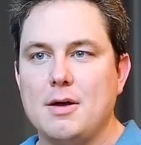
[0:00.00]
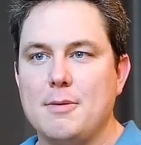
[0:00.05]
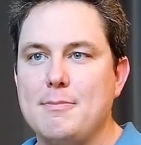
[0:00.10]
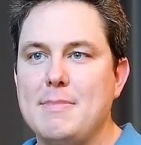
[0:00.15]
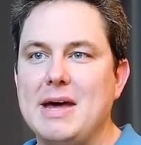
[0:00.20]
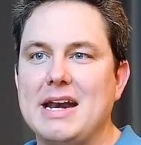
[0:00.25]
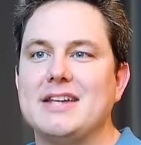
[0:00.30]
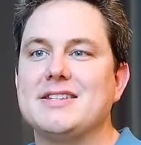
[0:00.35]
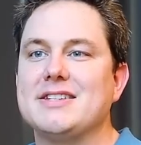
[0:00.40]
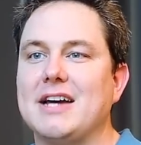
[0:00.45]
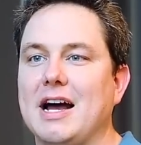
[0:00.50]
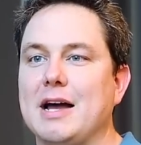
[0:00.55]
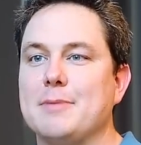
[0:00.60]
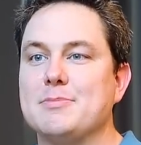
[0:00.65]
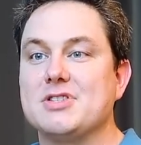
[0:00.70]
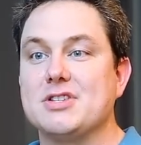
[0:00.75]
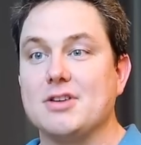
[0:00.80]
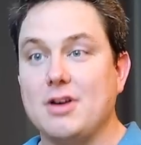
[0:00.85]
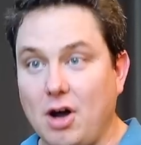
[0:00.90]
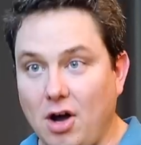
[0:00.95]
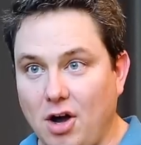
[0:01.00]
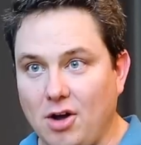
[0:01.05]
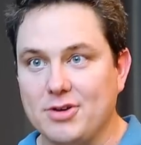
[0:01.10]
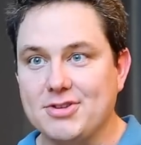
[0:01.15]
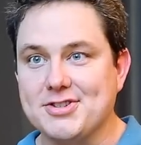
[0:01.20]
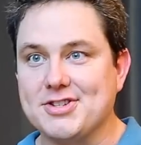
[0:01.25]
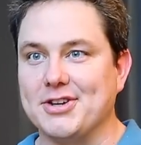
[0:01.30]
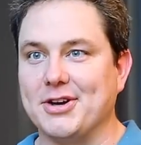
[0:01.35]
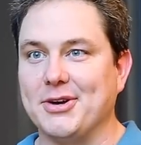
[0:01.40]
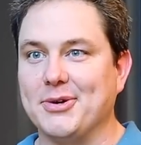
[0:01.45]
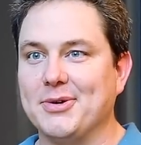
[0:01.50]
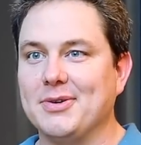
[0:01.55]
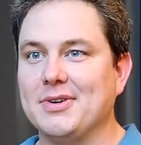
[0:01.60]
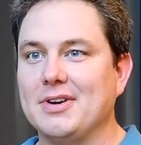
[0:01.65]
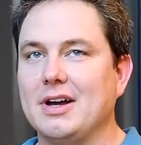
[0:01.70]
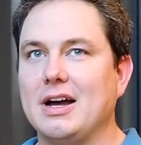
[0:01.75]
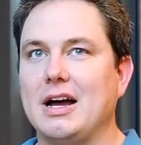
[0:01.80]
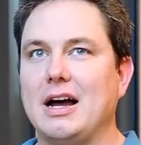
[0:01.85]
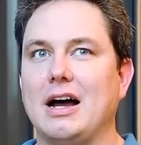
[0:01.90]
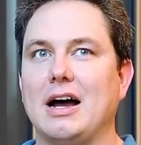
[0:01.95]
Many times also,
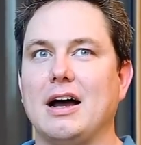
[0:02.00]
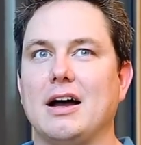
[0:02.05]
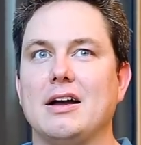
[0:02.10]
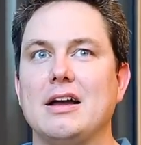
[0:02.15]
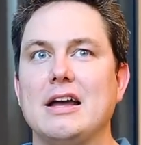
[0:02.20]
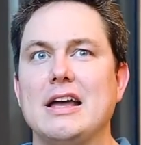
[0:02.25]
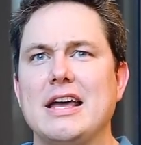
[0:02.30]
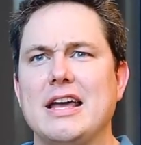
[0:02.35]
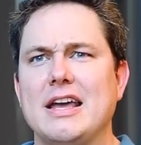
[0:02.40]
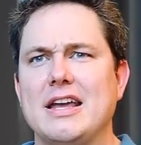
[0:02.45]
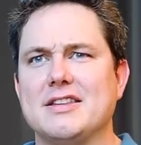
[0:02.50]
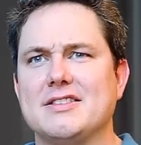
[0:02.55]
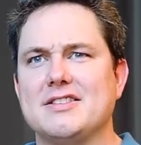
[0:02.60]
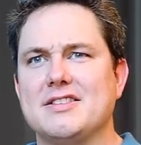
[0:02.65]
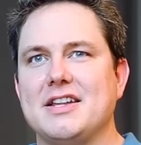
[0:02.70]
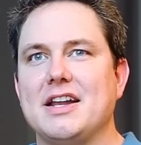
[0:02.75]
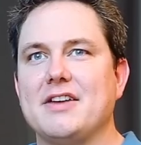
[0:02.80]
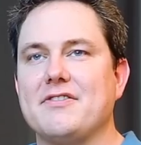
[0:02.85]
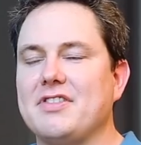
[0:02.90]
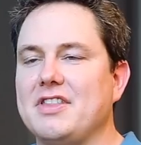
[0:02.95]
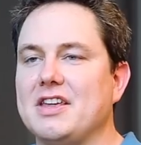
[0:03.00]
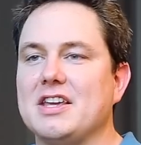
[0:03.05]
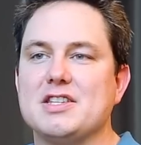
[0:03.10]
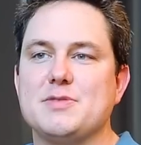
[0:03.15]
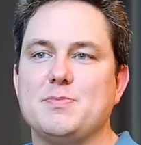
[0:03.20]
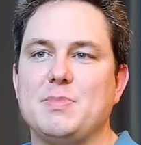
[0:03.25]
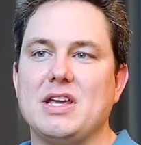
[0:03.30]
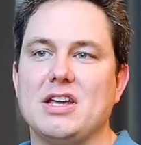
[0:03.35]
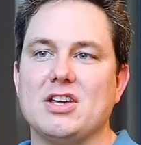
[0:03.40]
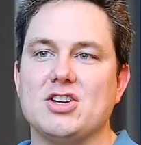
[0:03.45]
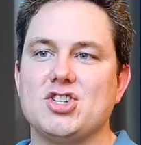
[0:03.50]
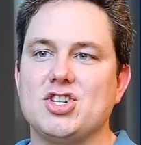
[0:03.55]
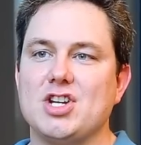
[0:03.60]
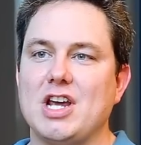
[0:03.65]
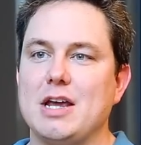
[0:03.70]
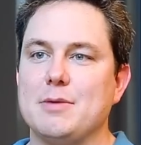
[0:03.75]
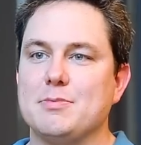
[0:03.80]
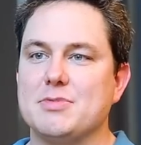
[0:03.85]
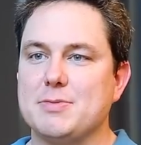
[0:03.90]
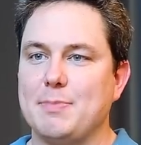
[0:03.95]
uh, instead of things being
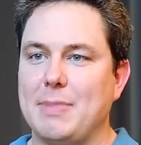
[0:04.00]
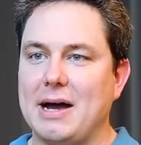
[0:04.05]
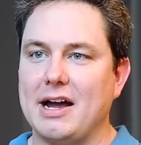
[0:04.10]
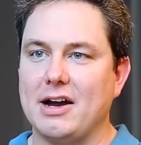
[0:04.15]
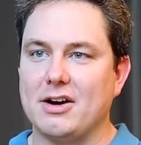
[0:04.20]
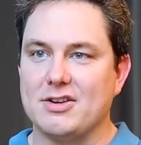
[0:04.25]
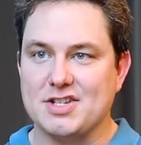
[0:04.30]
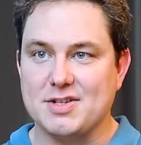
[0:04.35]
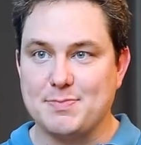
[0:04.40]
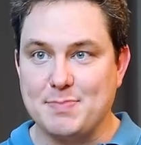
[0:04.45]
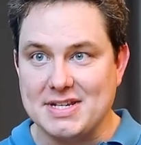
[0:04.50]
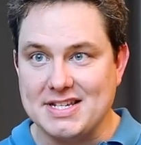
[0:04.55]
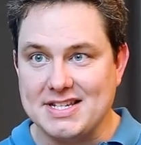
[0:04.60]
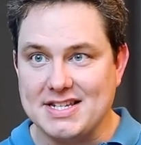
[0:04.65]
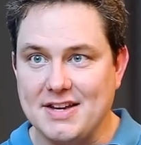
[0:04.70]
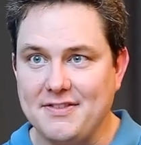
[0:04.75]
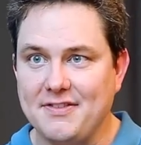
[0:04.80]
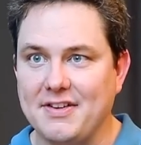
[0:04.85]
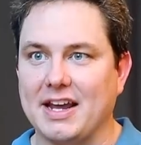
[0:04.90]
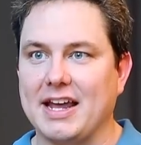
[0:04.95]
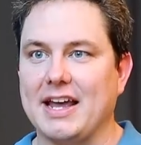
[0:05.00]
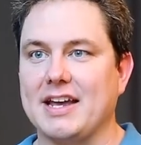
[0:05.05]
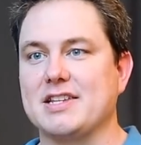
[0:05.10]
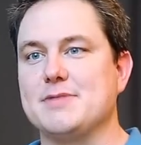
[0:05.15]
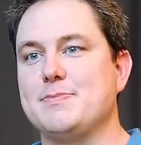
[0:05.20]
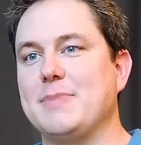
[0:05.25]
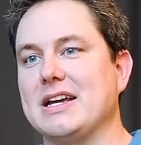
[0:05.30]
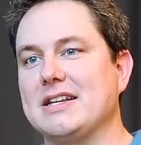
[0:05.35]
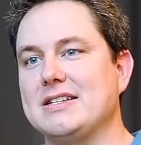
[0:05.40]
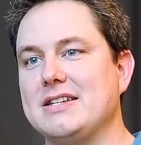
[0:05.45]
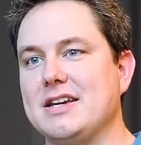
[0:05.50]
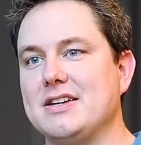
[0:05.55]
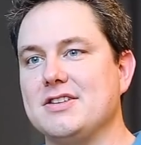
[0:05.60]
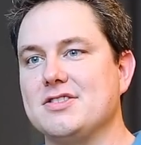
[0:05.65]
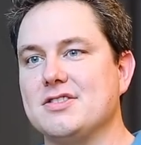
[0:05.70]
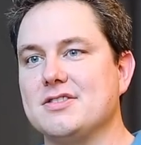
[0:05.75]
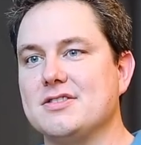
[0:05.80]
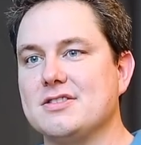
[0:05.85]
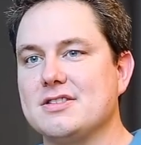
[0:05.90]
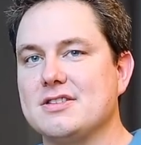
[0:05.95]
shaped by our specific
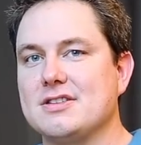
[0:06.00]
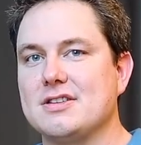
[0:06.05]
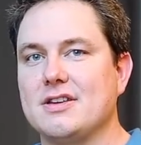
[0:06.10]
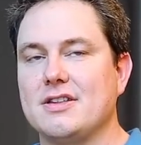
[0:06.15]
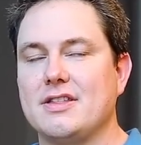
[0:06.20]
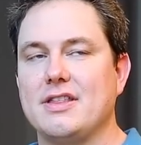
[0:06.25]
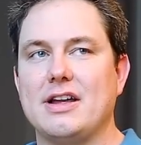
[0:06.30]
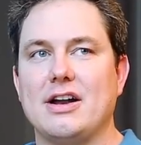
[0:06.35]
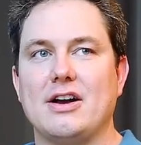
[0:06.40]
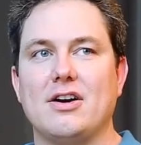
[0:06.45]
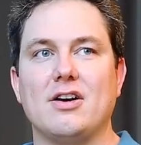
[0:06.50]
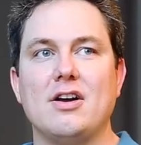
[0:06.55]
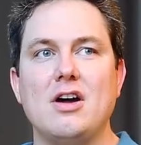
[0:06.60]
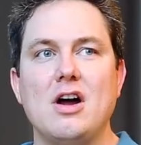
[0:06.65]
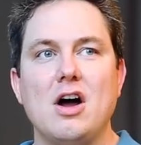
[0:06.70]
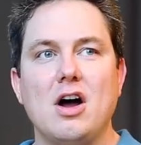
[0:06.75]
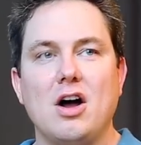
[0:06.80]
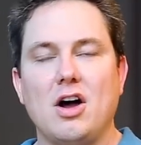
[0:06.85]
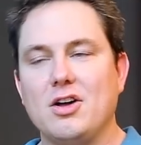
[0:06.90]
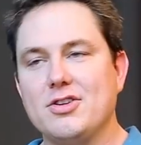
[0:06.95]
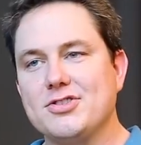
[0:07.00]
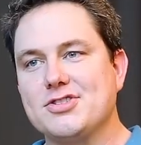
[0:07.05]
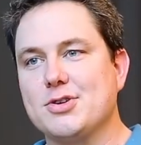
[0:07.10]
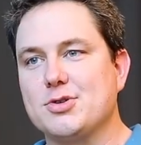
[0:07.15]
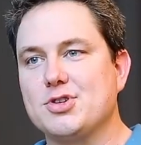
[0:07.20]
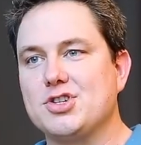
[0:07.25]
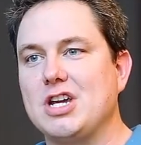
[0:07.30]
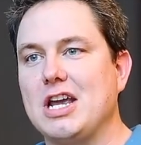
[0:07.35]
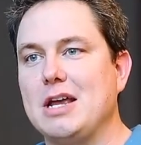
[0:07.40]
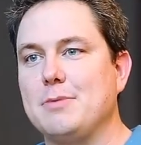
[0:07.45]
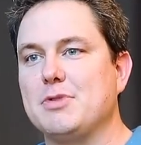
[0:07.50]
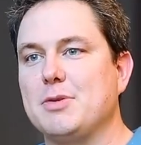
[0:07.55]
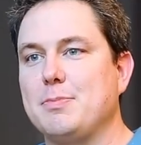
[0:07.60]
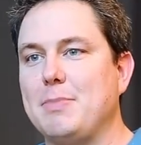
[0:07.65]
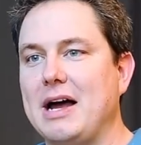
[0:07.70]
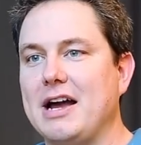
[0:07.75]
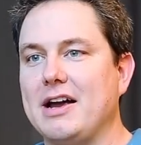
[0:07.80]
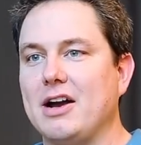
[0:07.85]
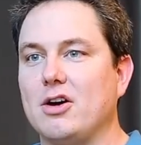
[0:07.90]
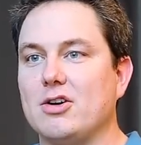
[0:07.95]
expectations, they're also shaped
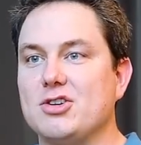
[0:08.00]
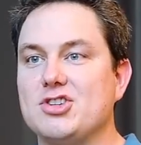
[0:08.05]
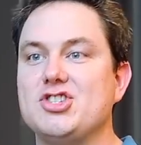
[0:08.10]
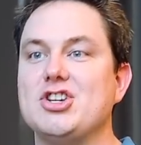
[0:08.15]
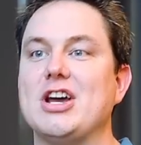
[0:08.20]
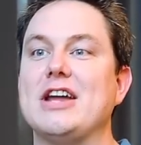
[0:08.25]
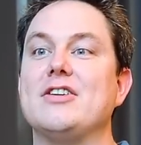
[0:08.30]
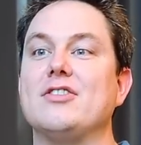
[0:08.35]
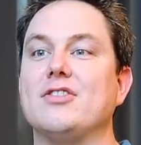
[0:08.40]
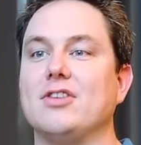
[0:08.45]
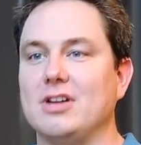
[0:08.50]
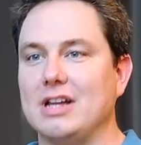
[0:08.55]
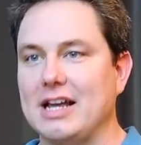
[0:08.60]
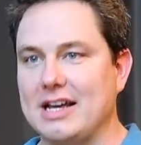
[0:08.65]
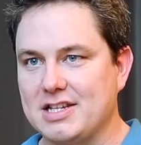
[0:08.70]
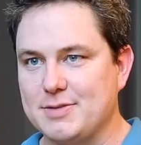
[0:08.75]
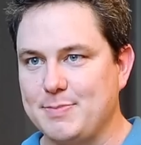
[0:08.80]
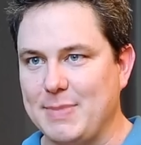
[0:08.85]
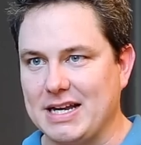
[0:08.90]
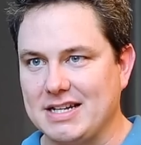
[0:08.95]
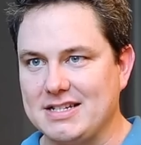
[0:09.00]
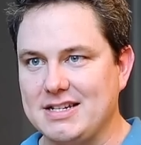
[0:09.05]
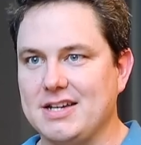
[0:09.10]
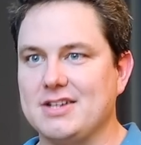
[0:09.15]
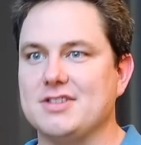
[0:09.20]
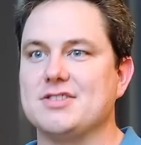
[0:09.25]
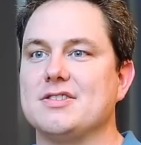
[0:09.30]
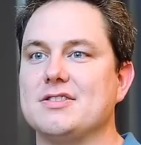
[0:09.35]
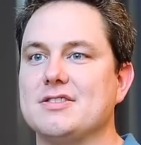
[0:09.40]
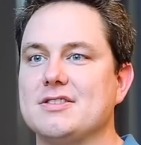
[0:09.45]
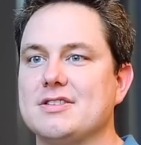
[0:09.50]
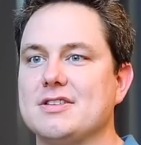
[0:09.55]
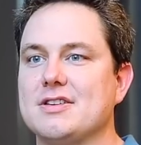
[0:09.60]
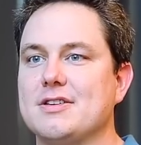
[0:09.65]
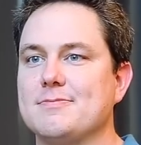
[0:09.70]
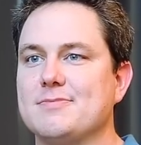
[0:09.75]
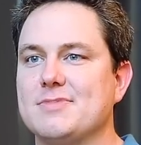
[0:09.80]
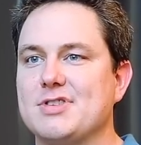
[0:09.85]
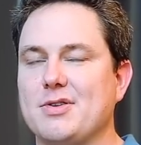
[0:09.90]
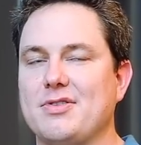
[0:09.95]
by our general expectations.
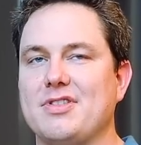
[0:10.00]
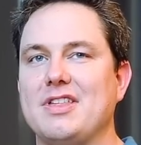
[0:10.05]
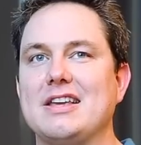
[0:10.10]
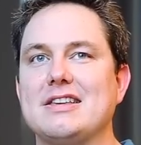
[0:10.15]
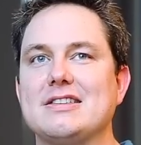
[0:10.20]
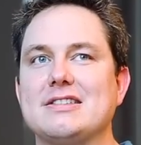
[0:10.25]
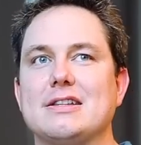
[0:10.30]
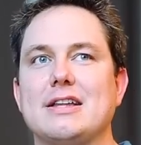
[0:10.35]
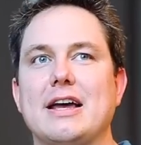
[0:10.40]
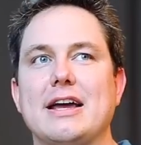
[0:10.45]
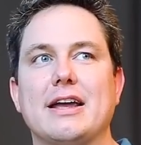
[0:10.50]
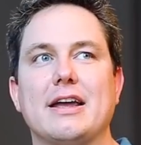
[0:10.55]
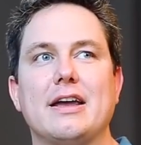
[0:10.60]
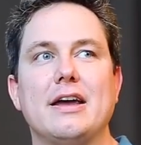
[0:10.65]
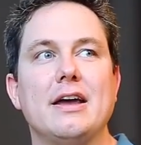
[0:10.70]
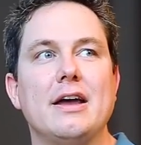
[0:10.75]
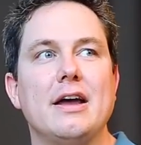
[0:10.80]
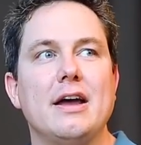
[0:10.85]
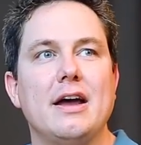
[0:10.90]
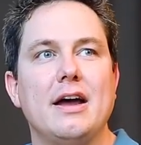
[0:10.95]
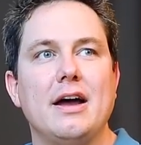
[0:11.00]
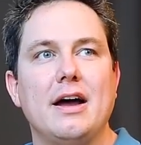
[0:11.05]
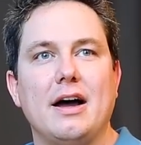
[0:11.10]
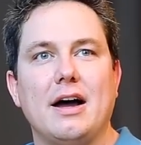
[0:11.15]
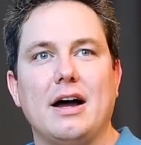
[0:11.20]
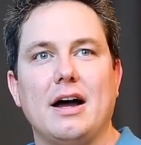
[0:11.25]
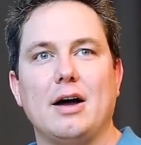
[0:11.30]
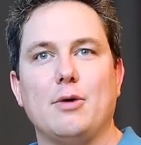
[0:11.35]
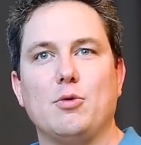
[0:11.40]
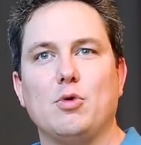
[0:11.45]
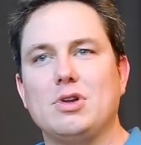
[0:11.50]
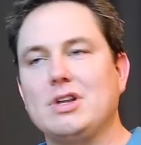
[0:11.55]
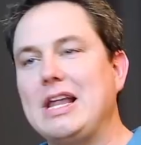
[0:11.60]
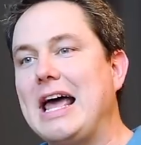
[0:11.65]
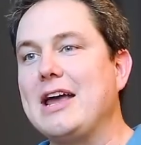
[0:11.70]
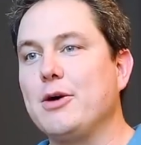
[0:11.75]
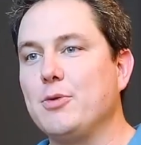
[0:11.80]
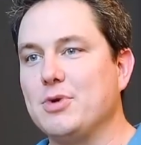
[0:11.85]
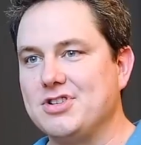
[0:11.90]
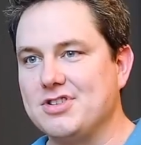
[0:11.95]
So things like, uh, well,
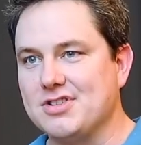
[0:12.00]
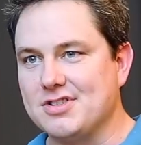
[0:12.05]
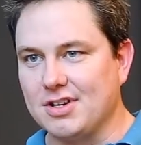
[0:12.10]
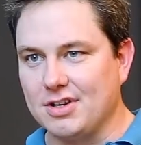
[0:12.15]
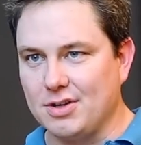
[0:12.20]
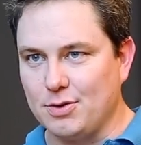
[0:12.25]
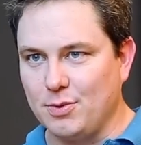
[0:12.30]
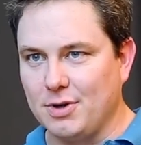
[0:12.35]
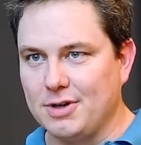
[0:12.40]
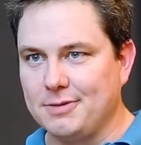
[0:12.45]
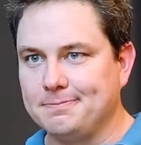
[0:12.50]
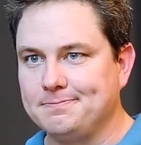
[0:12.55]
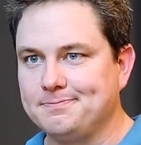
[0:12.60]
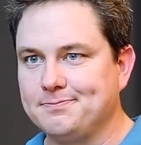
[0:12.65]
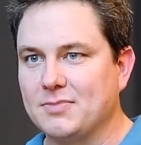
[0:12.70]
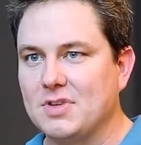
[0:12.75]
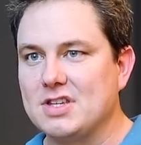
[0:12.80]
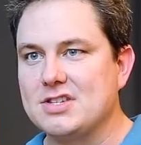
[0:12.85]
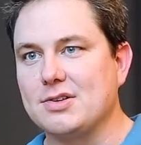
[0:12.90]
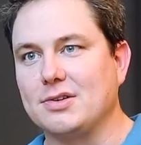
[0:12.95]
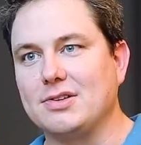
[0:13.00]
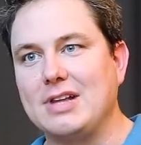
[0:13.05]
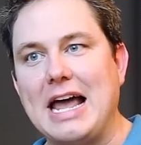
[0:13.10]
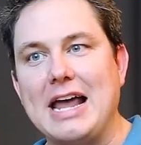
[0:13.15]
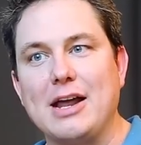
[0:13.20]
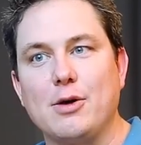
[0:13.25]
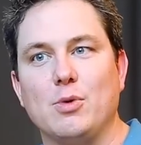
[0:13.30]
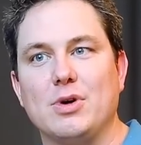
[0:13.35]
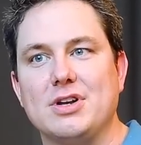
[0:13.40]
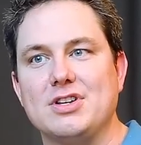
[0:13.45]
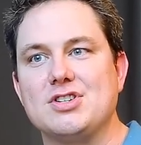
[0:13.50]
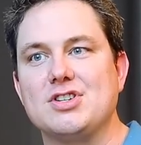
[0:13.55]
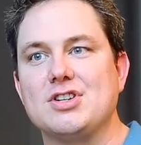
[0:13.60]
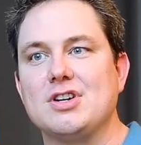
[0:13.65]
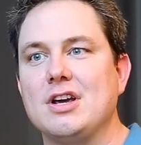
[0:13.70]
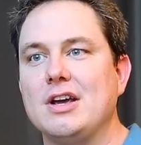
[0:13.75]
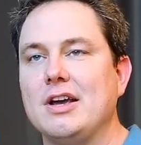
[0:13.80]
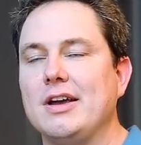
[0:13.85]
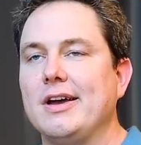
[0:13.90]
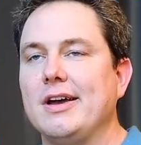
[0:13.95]
language is a good one. So language